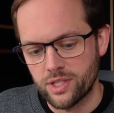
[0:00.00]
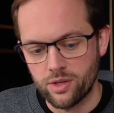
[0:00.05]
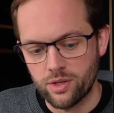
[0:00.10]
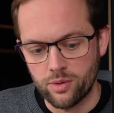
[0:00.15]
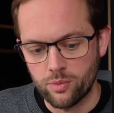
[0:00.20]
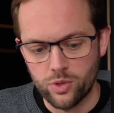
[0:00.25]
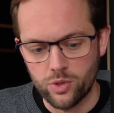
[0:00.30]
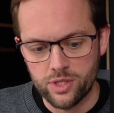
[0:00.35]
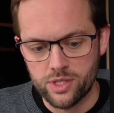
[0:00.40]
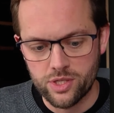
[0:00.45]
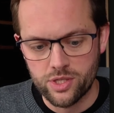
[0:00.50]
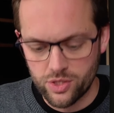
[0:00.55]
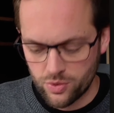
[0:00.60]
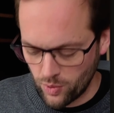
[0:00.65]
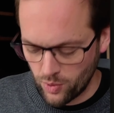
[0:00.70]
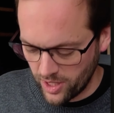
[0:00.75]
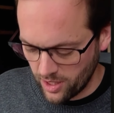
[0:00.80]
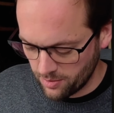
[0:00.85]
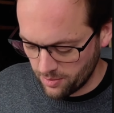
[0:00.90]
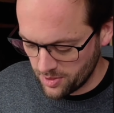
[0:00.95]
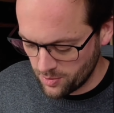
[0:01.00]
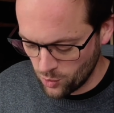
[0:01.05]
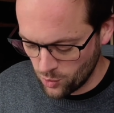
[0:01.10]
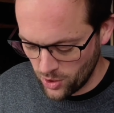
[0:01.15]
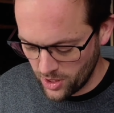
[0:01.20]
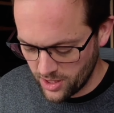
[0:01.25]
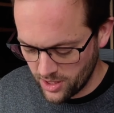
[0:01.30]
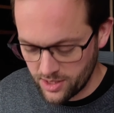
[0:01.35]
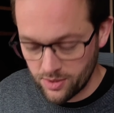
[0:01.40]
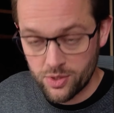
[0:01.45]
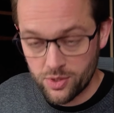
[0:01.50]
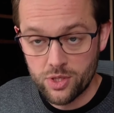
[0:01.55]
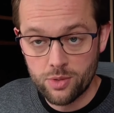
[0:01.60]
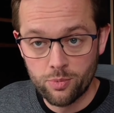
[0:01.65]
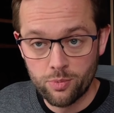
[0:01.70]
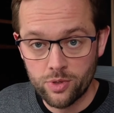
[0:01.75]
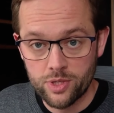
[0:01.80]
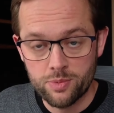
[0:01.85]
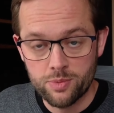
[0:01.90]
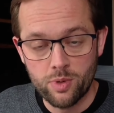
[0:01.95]
So I wanted to just wake up this morning because I was
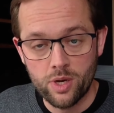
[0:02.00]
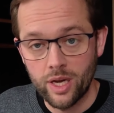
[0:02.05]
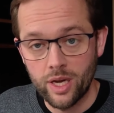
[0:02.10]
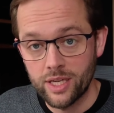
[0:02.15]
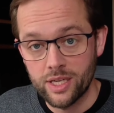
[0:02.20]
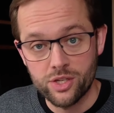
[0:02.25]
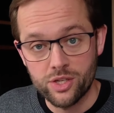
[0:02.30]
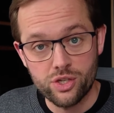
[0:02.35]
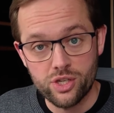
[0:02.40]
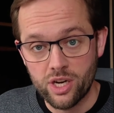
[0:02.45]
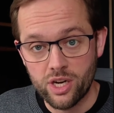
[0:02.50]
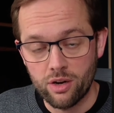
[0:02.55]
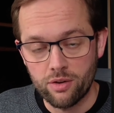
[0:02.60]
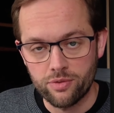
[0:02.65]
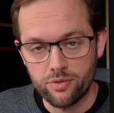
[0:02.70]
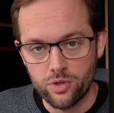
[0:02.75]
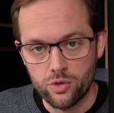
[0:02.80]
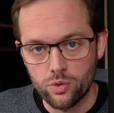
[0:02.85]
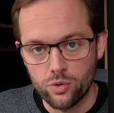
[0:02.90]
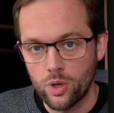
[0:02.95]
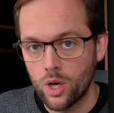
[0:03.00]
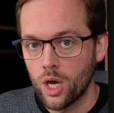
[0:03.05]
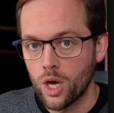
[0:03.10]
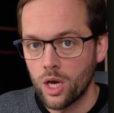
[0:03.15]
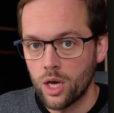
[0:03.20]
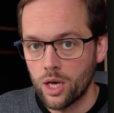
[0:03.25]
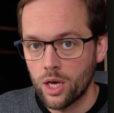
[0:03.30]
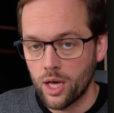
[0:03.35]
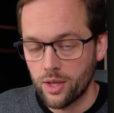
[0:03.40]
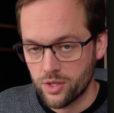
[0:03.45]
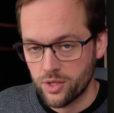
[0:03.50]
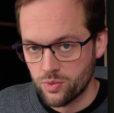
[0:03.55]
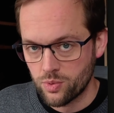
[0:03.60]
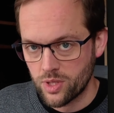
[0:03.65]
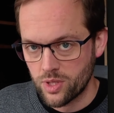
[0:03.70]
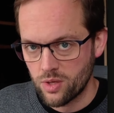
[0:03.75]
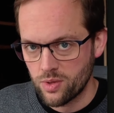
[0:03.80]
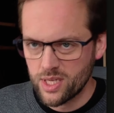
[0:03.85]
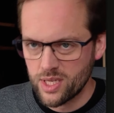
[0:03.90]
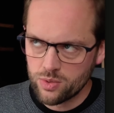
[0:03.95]
super inspired and share a few others
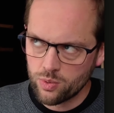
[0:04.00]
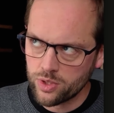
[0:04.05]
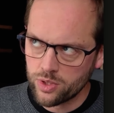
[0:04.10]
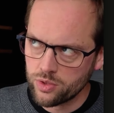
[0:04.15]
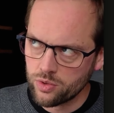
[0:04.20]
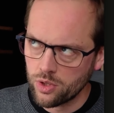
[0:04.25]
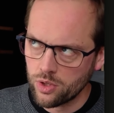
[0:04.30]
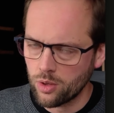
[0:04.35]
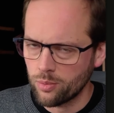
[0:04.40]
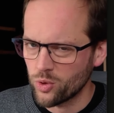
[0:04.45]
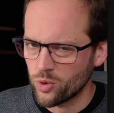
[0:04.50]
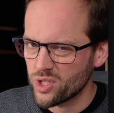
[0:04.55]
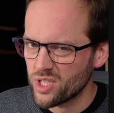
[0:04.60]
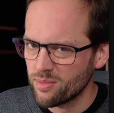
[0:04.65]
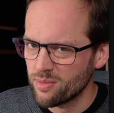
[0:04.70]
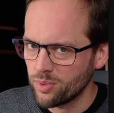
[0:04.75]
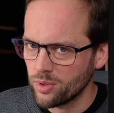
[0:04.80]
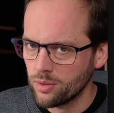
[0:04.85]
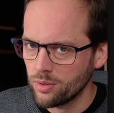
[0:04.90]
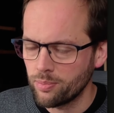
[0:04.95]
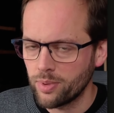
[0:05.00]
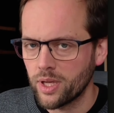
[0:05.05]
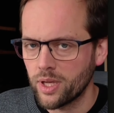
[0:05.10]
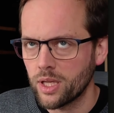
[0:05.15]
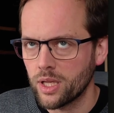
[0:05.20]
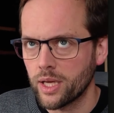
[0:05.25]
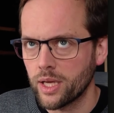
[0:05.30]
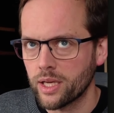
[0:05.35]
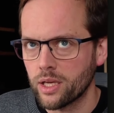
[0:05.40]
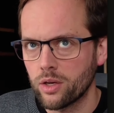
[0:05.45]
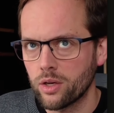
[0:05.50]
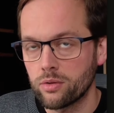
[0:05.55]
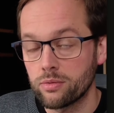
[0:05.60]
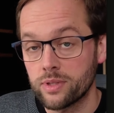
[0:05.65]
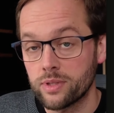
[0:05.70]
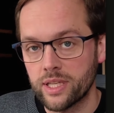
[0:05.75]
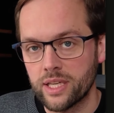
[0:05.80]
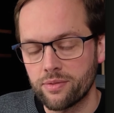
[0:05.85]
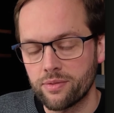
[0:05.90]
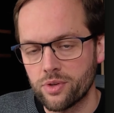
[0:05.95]
with you. These ones are a lot more simple, but like
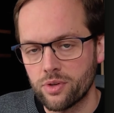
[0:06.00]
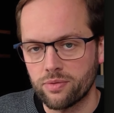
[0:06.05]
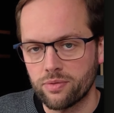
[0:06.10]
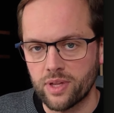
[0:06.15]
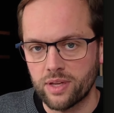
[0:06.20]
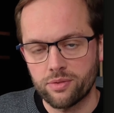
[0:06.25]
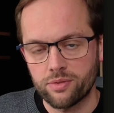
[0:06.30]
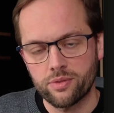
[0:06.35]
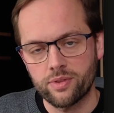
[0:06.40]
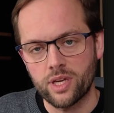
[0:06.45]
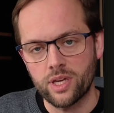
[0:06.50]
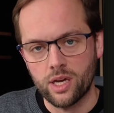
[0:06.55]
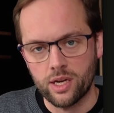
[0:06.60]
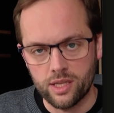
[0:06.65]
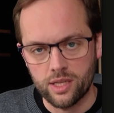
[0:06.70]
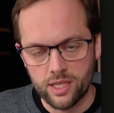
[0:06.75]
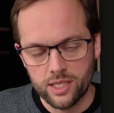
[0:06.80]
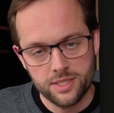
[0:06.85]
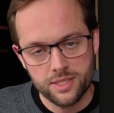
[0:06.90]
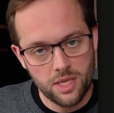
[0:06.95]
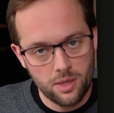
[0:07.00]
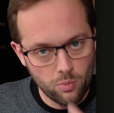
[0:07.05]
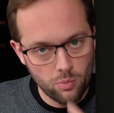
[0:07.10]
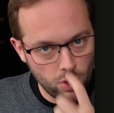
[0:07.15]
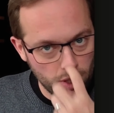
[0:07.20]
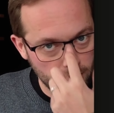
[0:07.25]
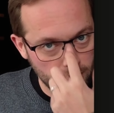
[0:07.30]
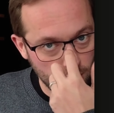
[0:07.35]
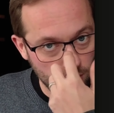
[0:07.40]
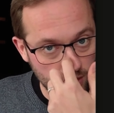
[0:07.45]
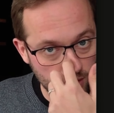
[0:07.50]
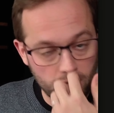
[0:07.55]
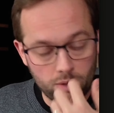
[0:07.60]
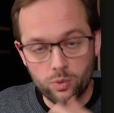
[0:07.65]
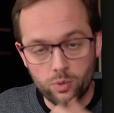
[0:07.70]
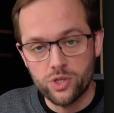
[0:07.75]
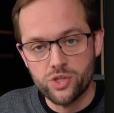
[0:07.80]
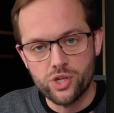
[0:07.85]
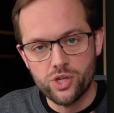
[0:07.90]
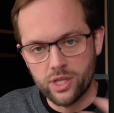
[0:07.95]
hopefully give you a flavor of the kind of things that I'm working on, and I
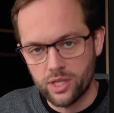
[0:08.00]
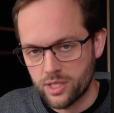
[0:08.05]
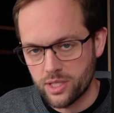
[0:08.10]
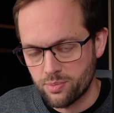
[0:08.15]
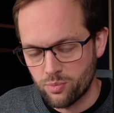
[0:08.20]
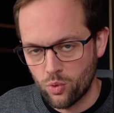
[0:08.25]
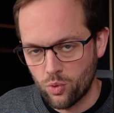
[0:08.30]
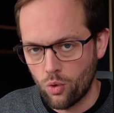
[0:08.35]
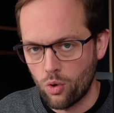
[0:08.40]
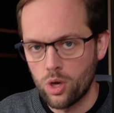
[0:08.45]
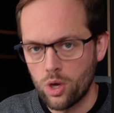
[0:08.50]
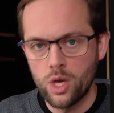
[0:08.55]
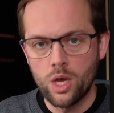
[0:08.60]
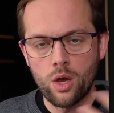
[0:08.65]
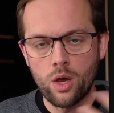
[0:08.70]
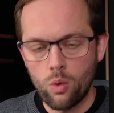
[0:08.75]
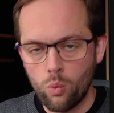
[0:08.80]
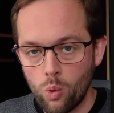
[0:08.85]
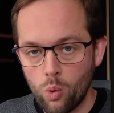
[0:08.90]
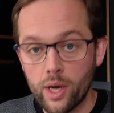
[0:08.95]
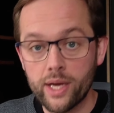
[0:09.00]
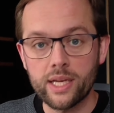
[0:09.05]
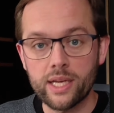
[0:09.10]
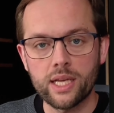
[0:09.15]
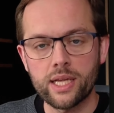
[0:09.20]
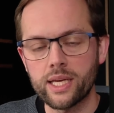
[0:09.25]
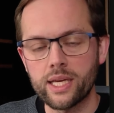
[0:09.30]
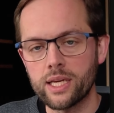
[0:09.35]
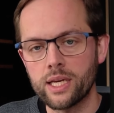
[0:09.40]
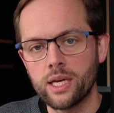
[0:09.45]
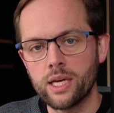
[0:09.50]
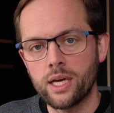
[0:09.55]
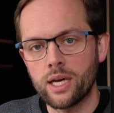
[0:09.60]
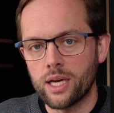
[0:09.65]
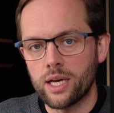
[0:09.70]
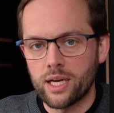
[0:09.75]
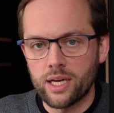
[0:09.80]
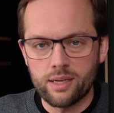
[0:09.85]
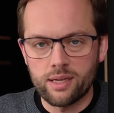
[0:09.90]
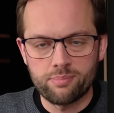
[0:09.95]
want to share this more widely,
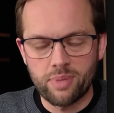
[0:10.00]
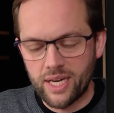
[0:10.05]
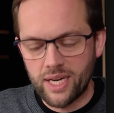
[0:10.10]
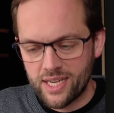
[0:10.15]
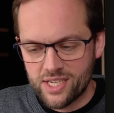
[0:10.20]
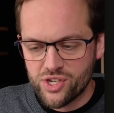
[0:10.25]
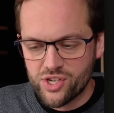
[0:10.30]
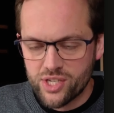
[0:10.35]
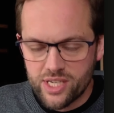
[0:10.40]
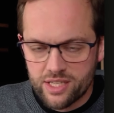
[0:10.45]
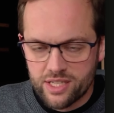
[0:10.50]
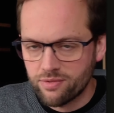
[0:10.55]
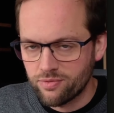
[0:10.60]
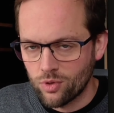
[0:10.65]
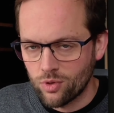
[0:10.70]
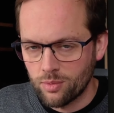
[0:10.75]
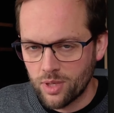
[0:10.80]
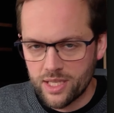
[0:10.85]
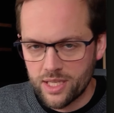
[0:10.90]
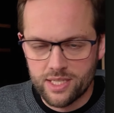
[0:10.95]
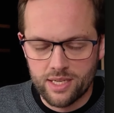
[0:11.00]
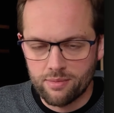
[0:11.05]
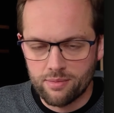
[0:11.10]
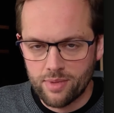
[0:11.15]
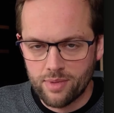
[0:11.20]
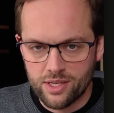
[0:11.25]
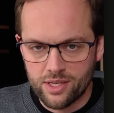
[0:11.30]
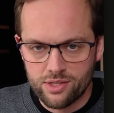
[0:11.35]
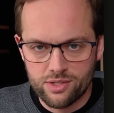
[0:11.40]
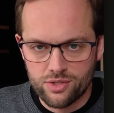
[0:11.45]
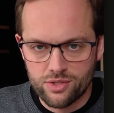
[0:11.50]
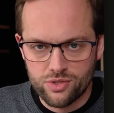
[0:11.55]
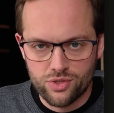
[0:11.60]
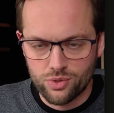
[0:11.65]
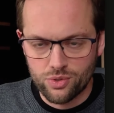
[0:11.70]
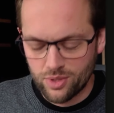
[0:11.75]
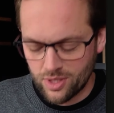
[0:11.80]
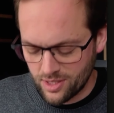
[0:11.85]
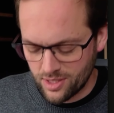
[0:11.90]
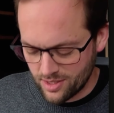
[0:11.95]
but I just need to formalize it and make
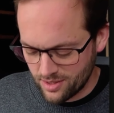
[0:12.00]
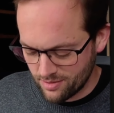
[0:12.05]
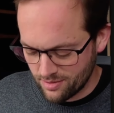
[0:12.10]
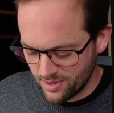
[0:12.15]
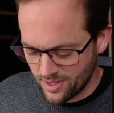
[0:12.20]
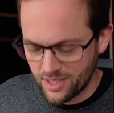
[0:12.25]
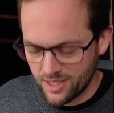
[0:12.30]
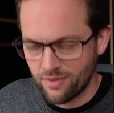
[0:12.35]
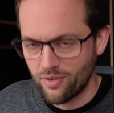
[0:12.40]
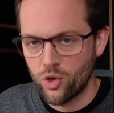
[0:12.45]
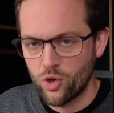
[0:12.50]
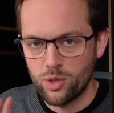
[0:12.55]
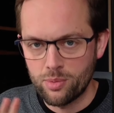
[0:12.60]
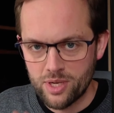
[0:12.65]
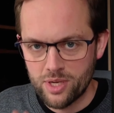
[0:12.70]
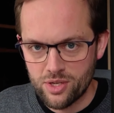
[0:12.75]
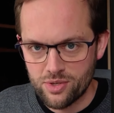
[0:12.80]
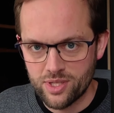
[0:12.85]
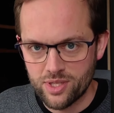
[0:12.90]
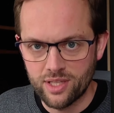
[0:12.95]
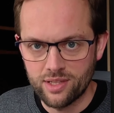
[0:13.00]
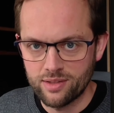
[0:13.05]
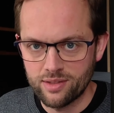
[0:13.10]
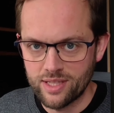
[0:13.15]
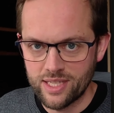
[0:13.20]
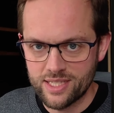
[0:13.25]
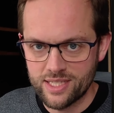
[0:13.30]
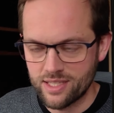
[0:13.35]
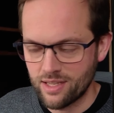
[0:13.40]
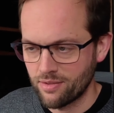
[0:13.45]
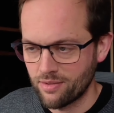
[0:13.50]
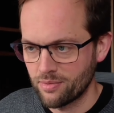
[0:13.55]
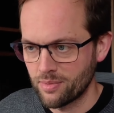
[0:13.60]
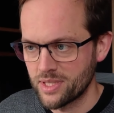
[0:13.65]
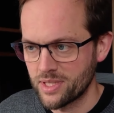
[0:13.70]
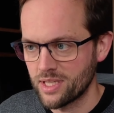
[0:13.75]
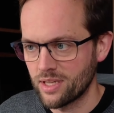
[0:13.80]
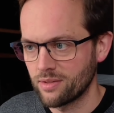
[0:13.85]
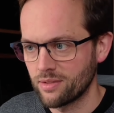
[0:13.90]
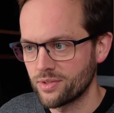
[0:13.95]
sure that it's, because I've only been using this stuff for
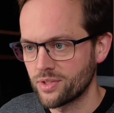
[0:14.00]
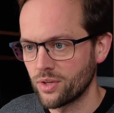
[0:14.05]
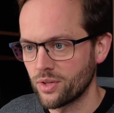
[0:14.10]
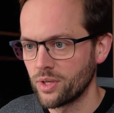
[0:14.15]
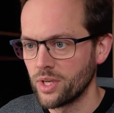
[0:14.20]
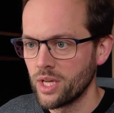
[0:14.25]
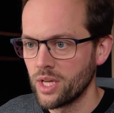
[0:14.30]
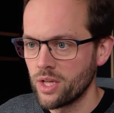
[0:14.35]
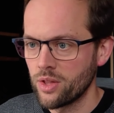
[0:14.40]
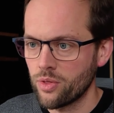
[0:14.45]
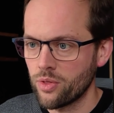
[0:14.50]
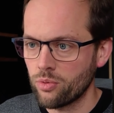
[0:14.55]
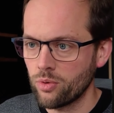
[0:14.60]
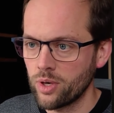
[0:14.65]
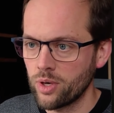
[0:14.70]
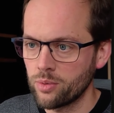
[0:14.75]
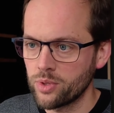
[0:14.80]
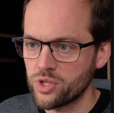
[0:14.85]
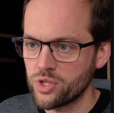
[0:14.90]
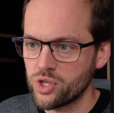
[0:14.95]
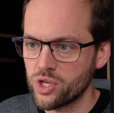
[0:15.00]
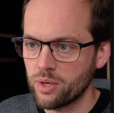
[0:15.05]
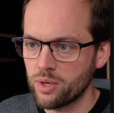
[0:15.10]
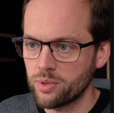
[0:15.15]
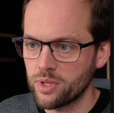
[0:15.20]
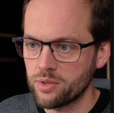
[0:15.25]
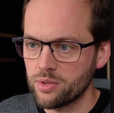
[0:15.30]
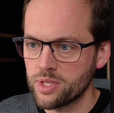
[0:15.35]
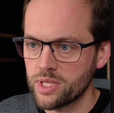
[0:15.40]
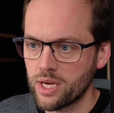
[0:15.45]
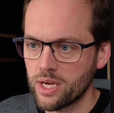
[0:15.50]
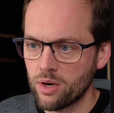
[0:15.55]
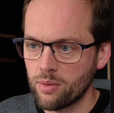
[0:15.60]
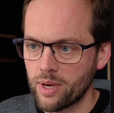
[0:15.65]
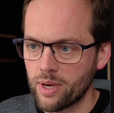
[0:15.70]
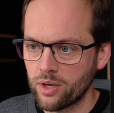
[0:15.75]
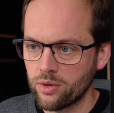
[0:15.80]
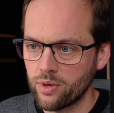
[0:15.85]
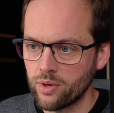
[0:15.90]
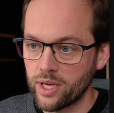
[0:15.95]
myself. So the three I wanted to share with you today are
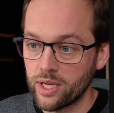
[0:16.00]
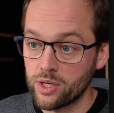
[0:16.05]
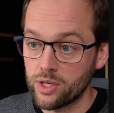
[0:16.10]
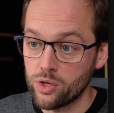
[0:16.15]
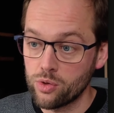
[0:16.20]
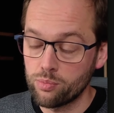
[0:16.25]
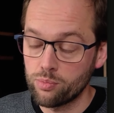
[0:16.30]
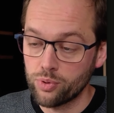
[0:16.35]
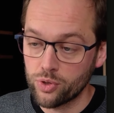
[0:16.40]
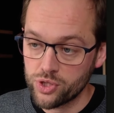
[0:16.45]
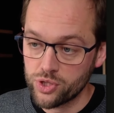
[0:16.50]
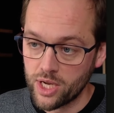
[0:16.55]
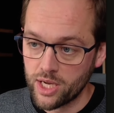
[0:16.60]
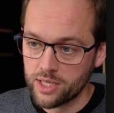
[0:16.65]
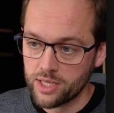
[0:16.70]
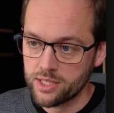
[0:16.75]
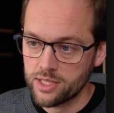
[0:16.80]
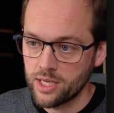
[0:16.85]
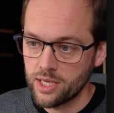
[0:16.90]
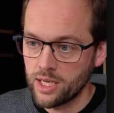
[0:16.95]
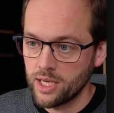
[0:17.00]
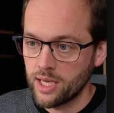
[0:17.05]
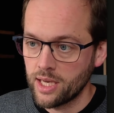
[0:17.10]
about creating new projects.